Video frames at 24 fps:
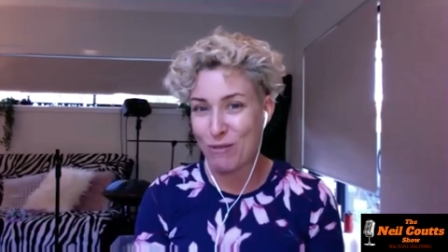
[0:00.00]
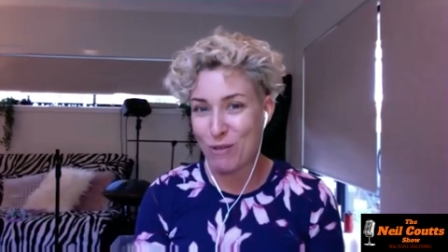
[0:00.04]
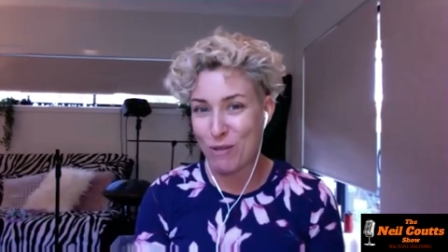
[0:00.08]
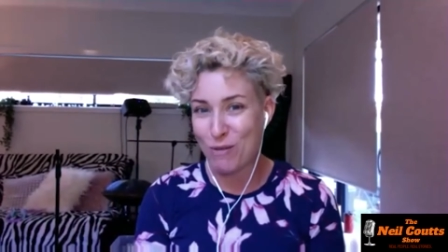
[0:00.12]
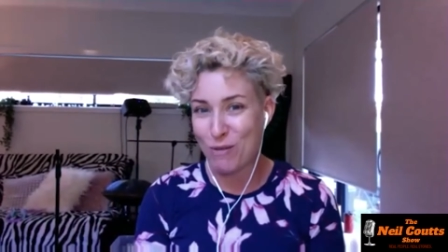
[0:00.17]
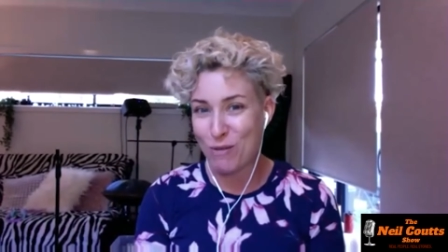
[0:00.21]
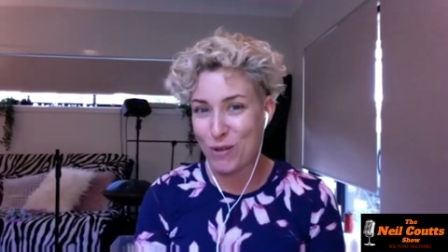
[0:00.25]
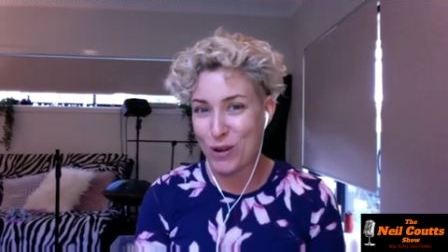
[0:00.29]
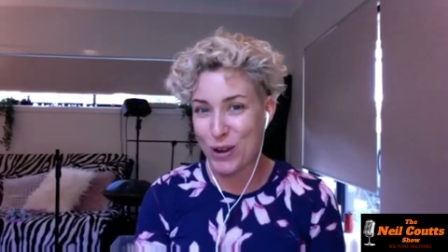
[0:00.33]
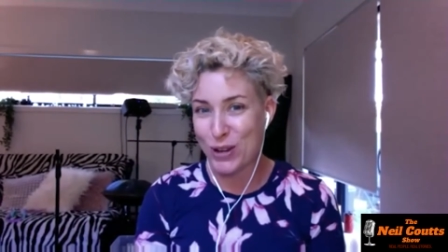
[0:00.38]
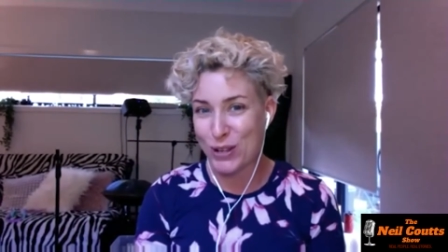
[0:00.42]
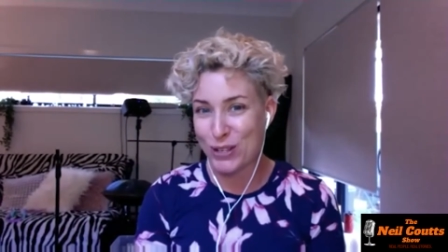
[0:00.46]
or
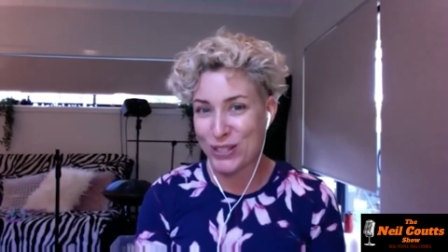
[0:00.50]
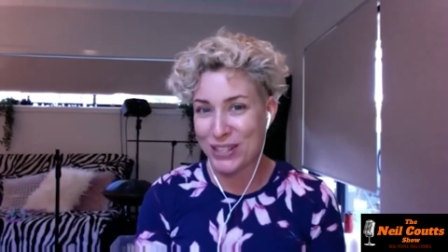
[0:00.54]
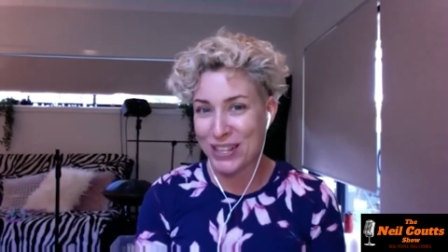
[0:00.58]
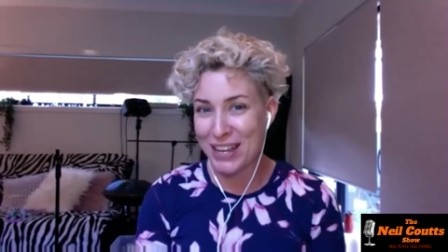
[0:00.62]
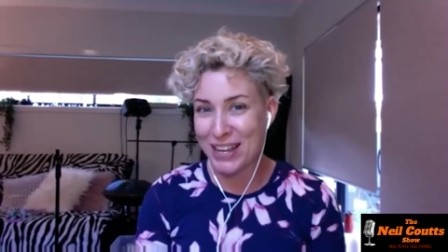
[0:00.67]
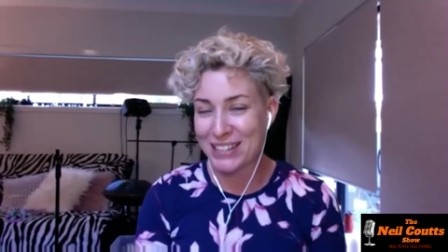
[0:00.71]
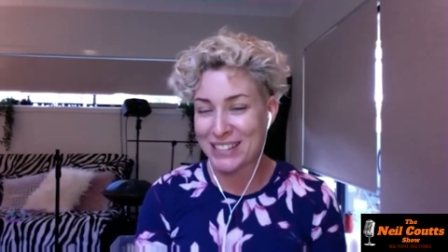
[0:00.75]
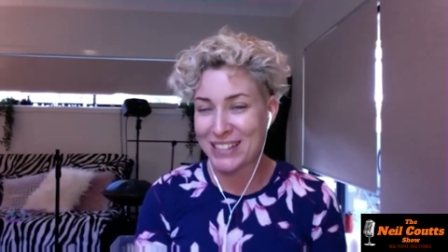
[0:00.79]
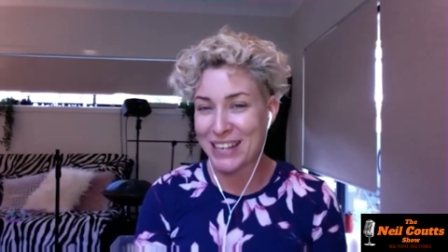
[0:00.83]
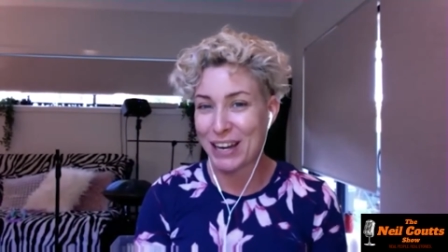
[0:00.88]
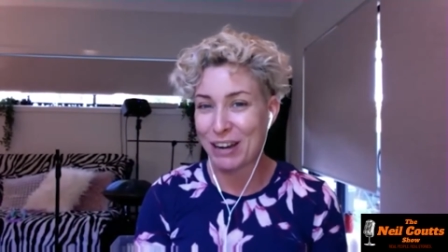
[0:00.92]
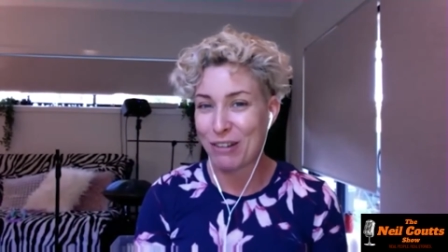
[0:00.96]
worse,
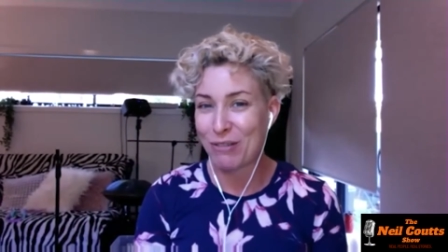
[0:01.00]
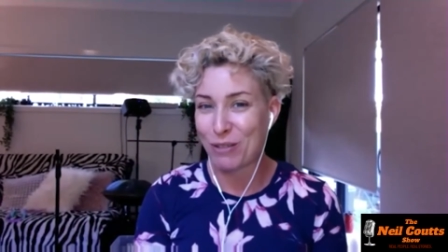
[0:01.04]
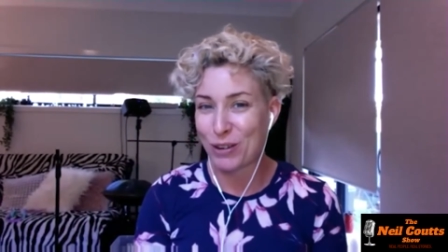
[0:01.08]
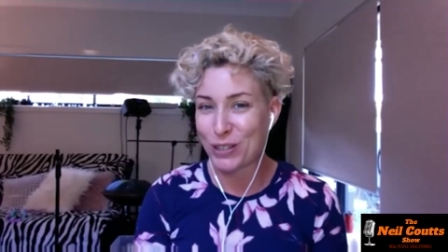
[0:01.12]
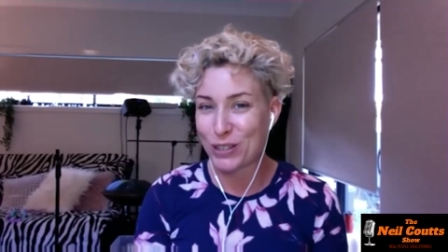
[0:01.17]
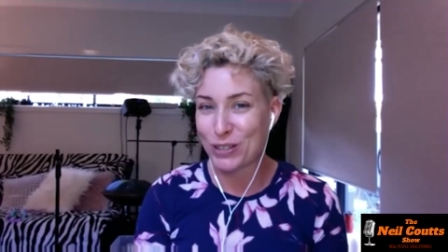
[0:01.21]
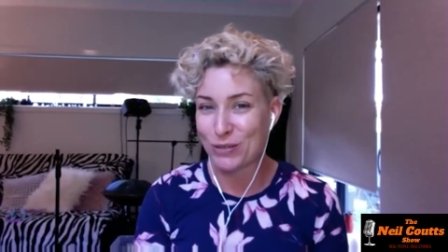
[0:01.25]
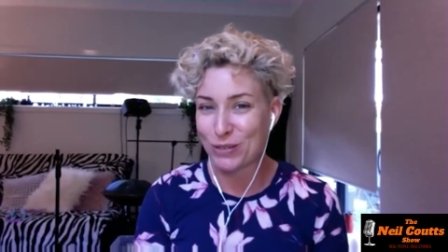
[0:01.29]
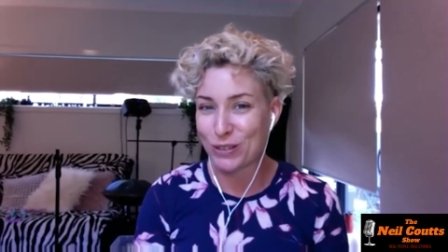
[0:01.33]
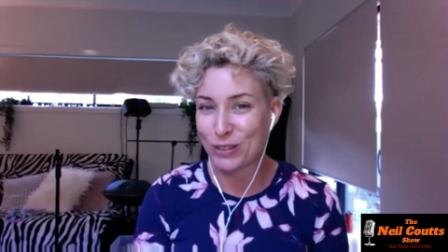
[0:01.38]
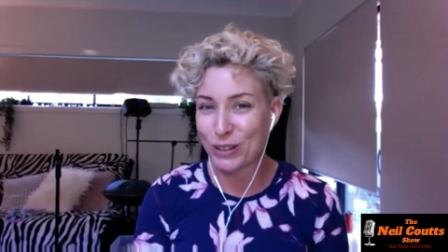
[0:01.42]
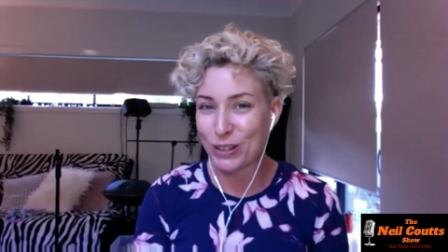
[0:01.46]
that's how it
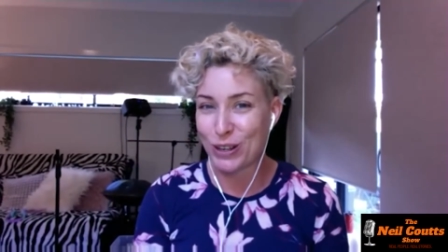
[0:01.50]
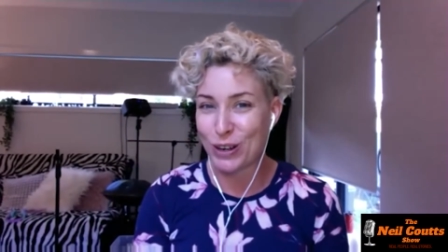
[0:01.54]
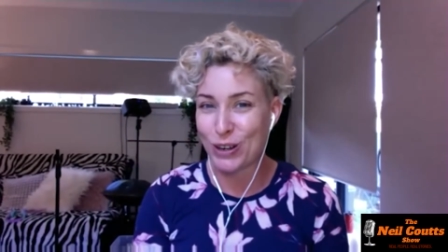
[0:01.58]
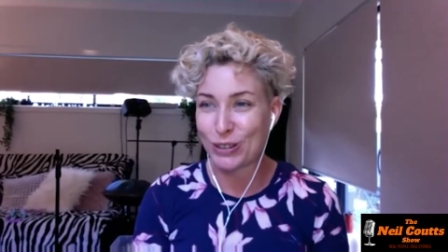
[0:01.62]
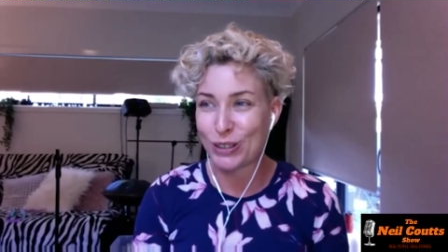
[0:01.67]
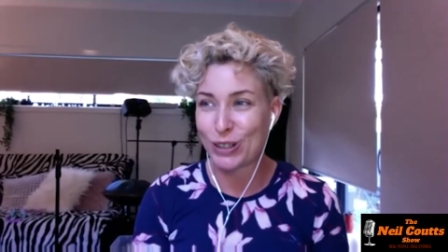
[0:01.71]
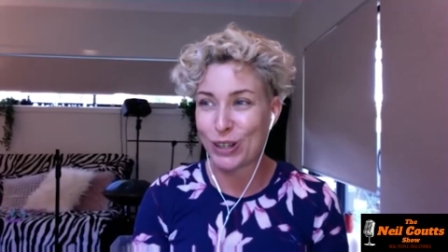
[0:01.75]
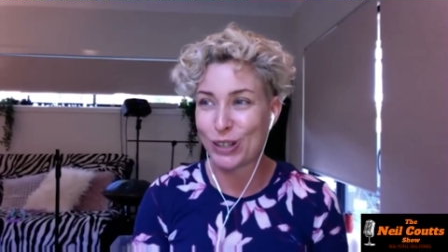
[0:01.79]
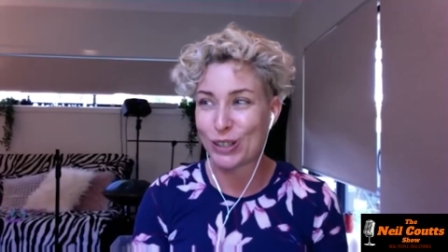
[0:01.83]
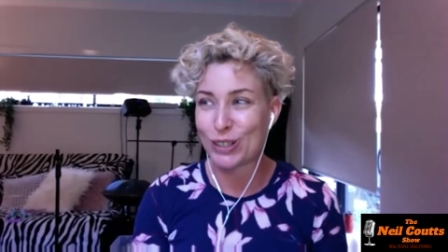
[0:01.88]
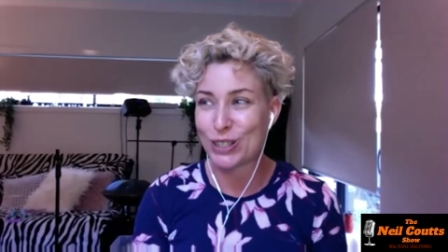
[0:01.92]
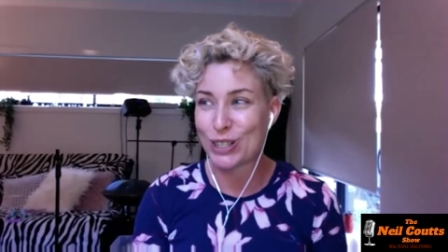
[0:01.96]
was for a
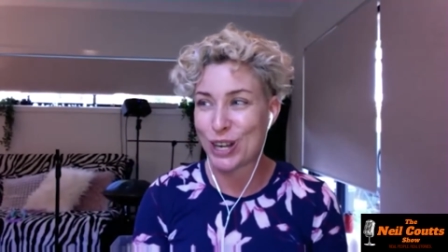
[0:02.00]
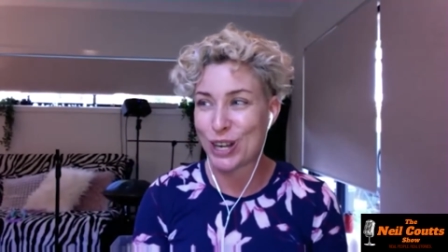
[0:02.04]
long, long